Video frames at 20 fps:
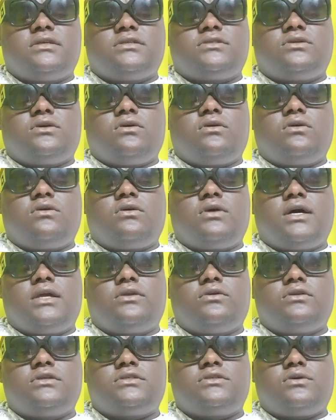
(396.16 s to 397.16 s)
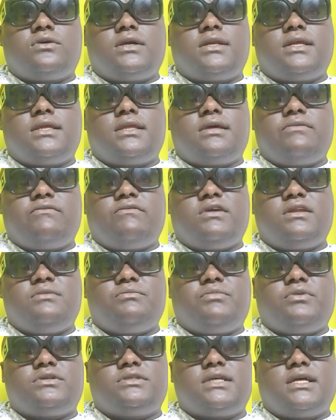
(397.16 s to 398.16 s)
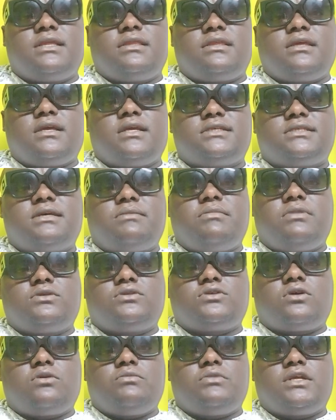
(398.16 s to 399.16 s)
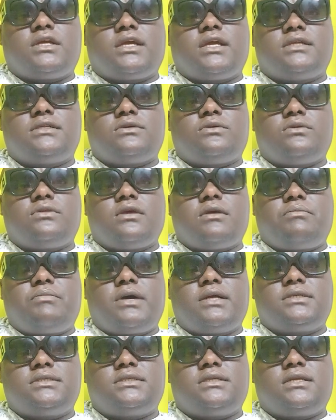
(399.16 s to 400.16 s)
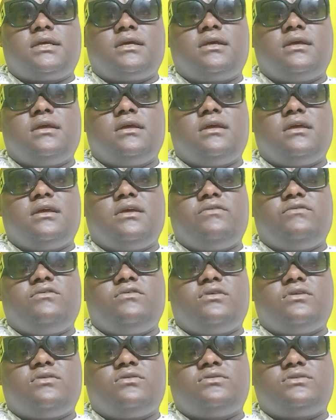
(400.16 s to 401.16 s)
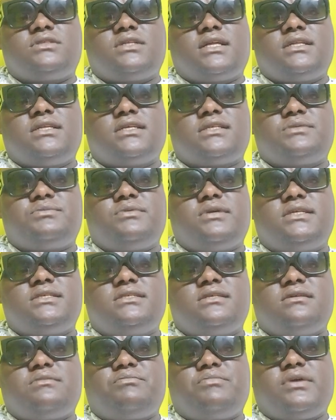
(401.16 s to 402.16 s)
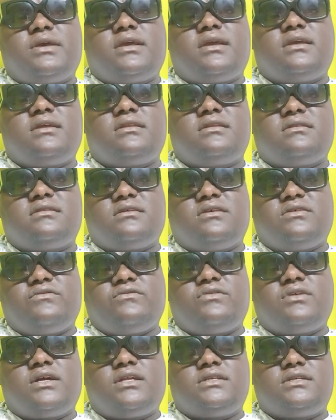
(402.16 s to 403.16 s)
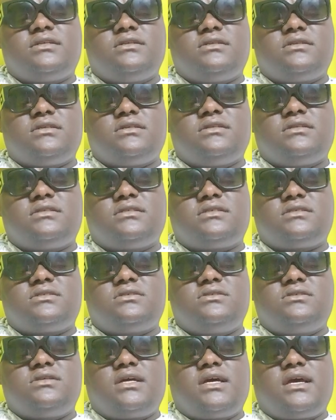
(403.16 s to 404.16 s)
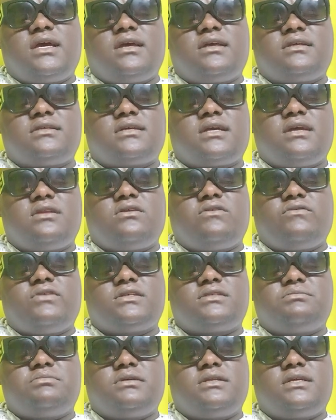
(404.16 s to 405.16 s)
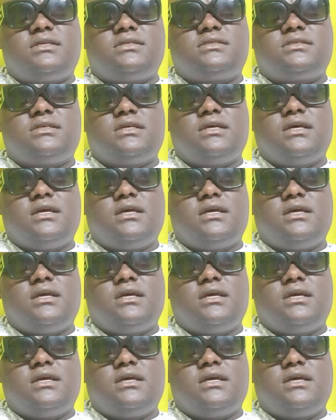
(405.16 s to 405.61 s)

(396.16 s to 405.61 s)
So, and also another very important thing is about communicating with your partner if you start experiencing pain, if you're, it's dry kind of experience,